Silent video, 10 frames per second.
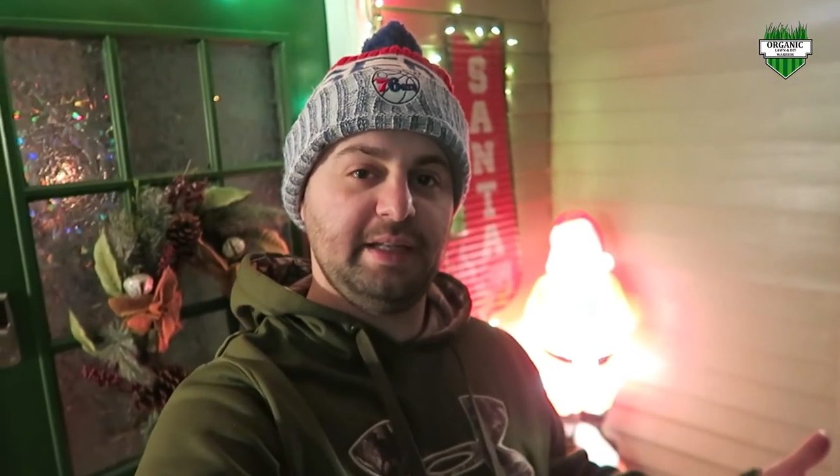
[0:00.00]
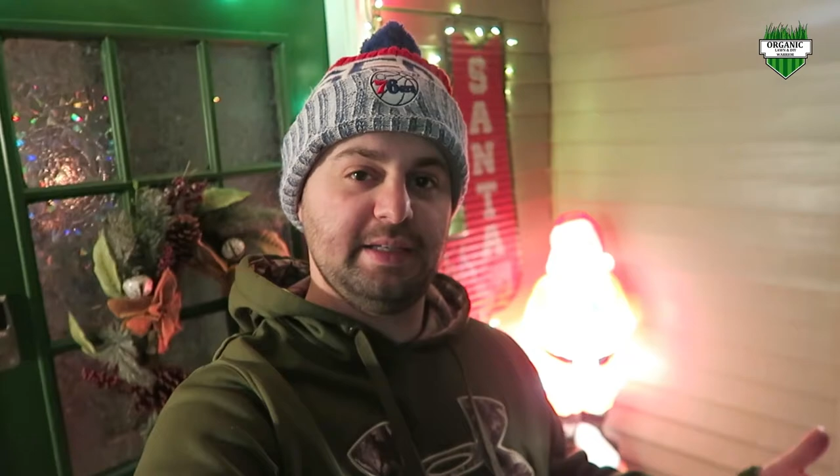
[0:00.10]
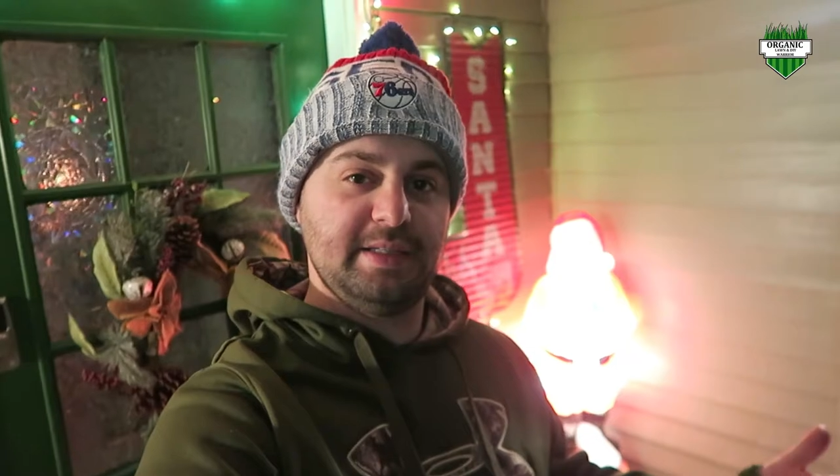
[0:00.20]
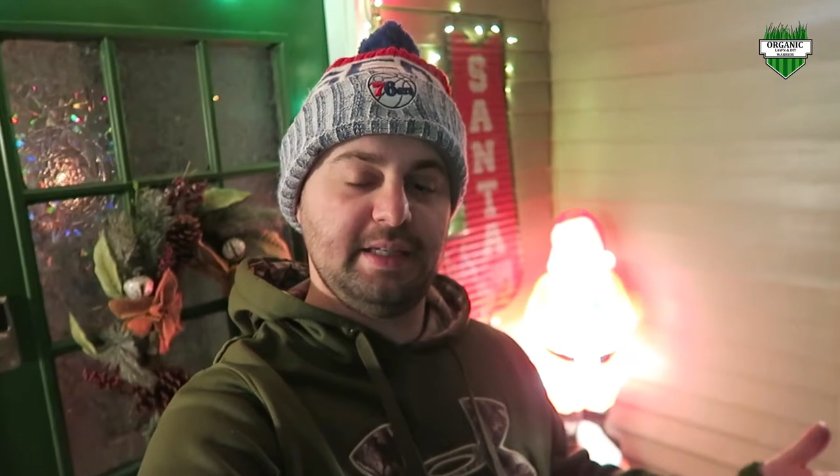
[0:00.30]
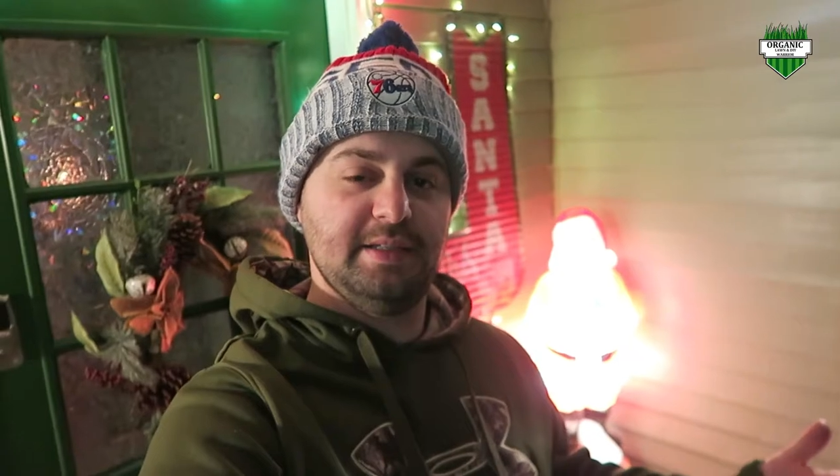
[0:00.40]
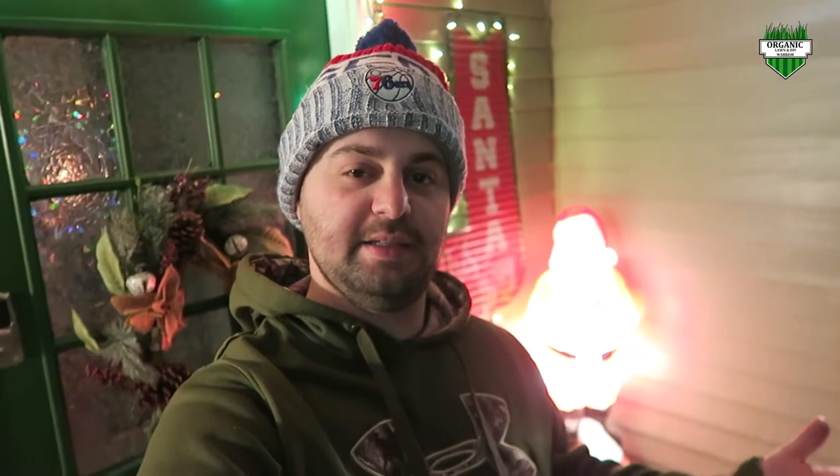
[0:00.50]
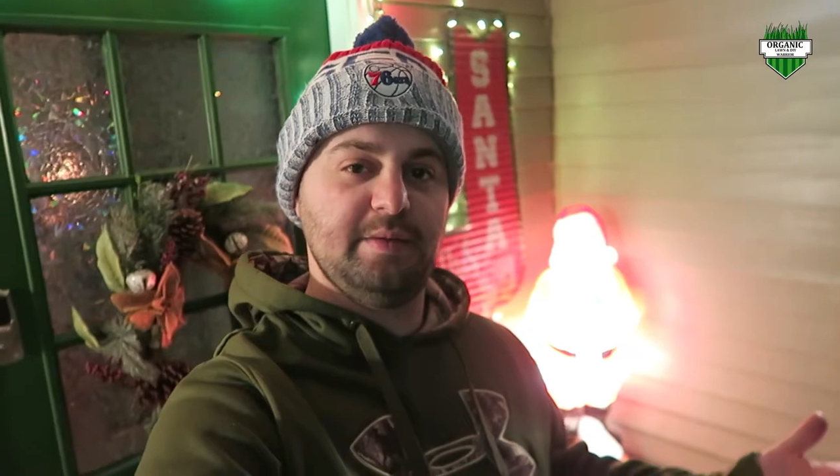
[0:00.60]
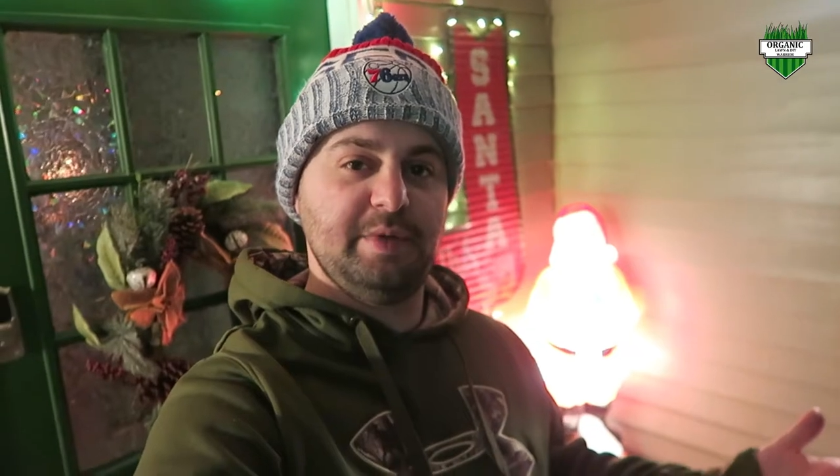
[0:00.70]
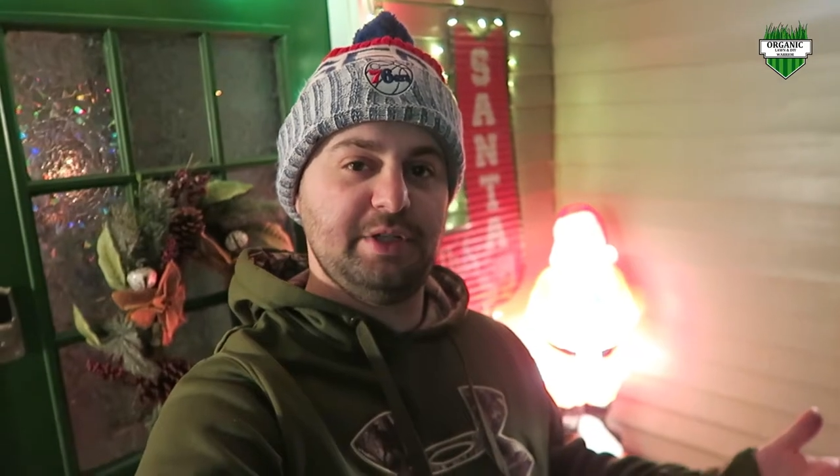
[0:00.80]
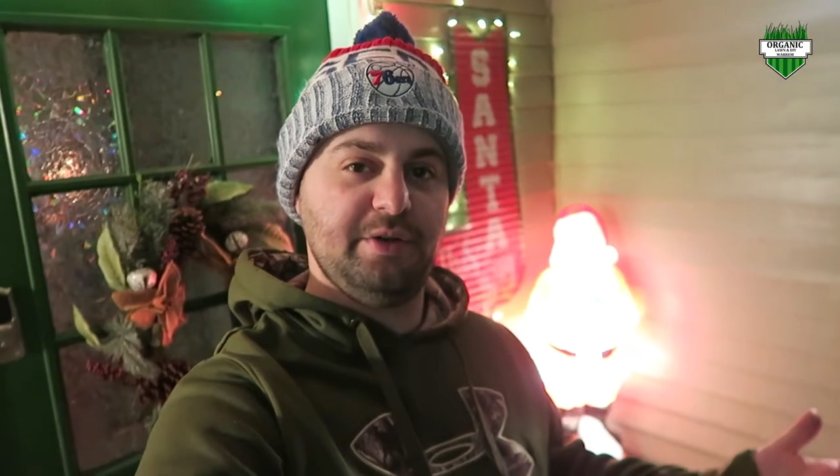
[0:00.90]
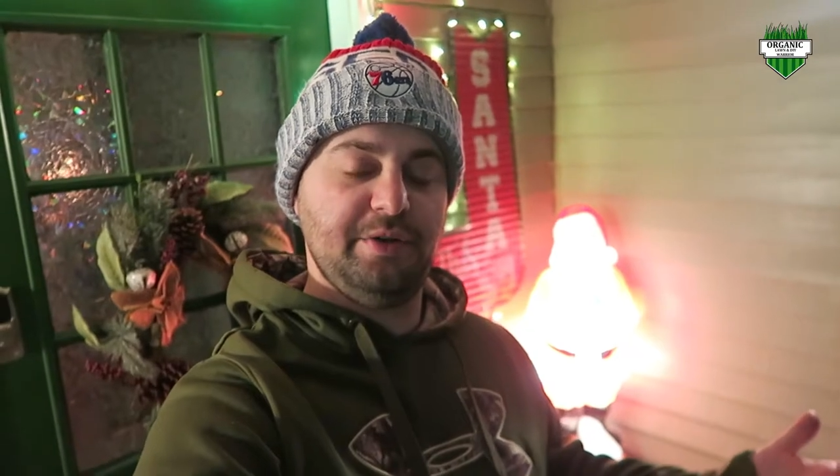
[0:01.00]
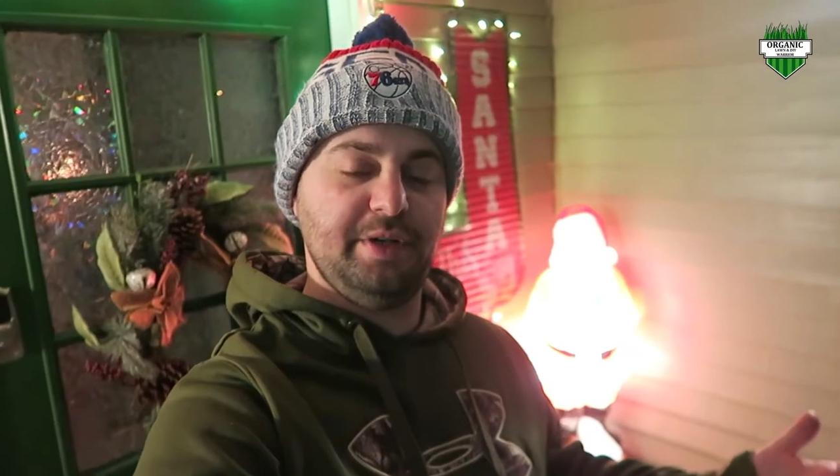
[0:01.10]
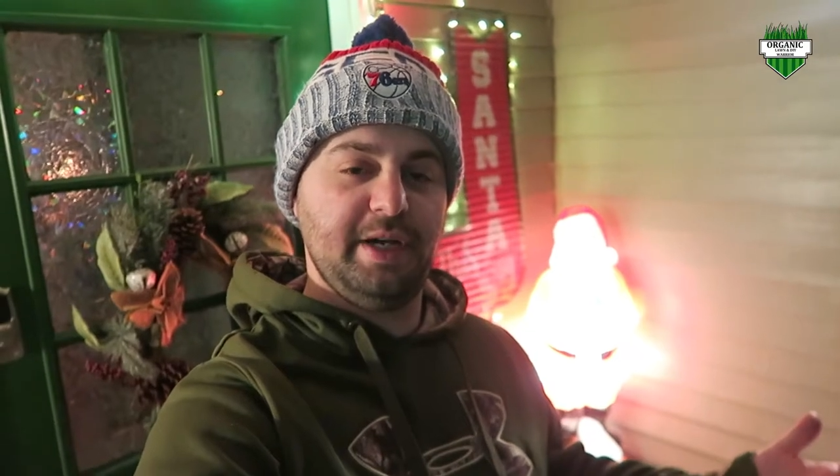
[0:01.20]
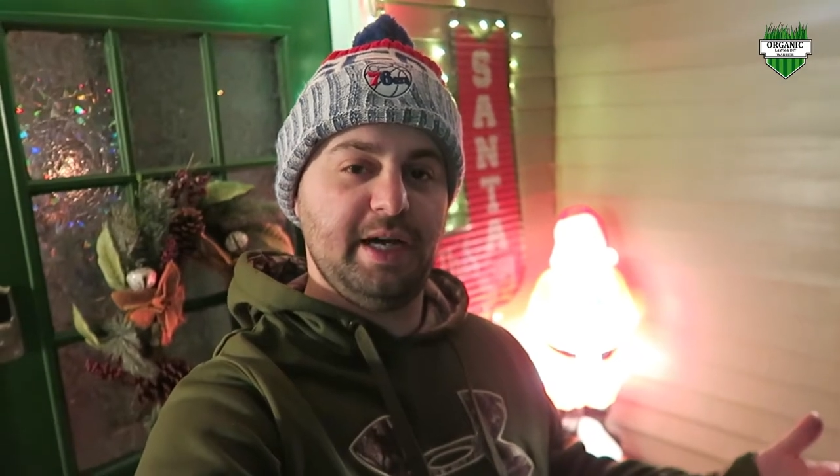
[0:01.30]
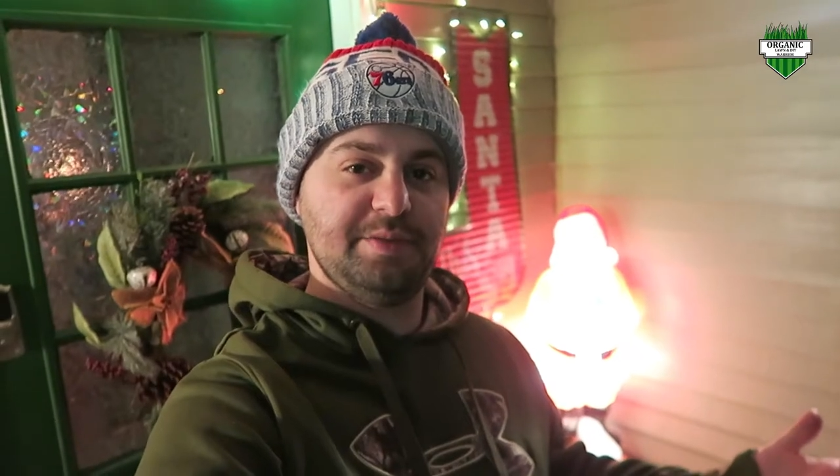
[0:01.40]
in the season to be
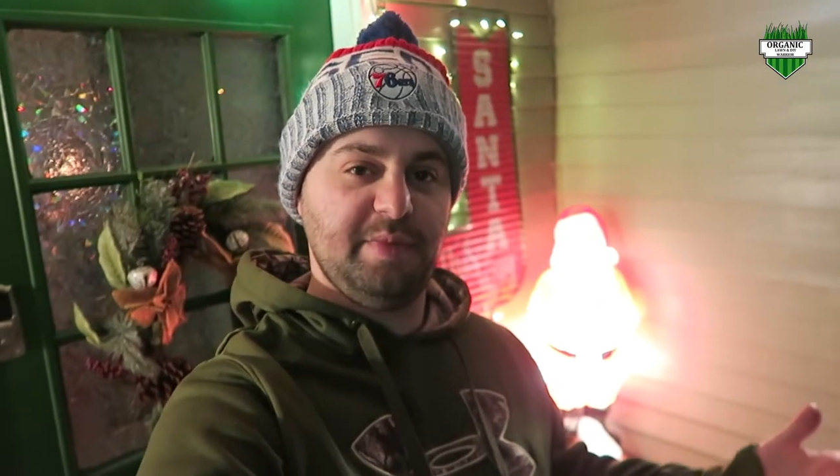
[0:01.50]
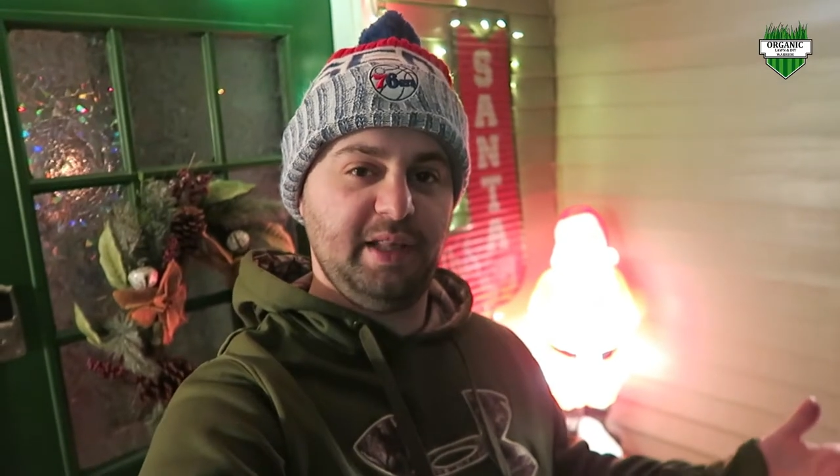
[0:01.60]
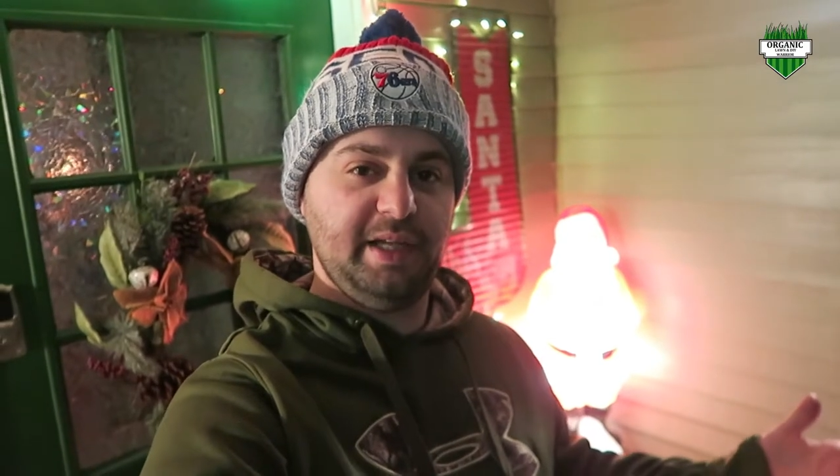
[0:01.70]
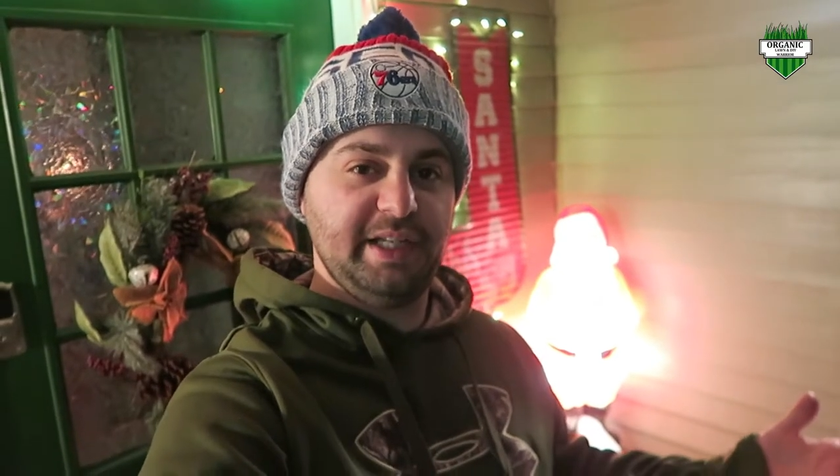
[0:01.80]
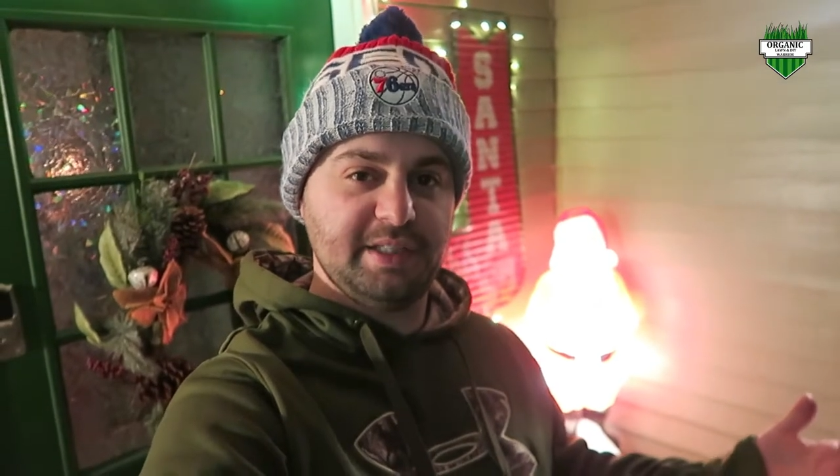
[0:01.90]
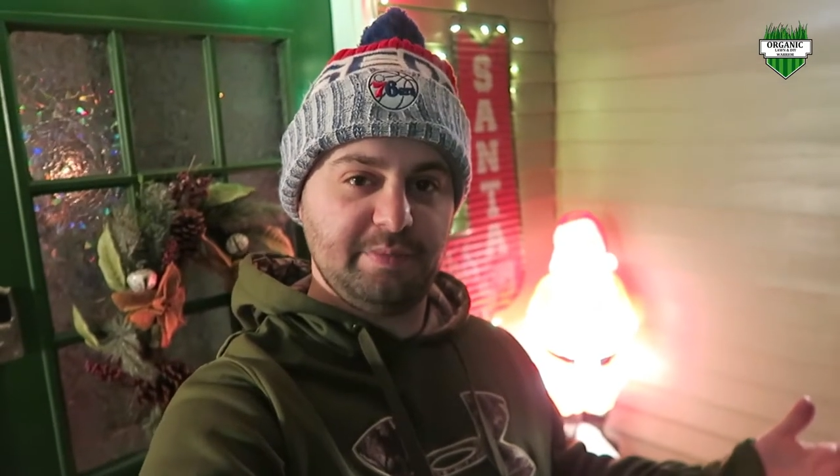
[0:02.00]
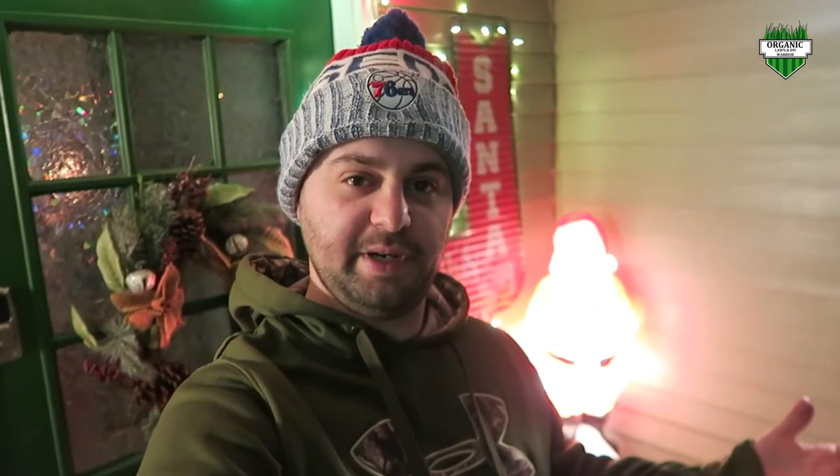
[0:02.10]
showing you guys my lights,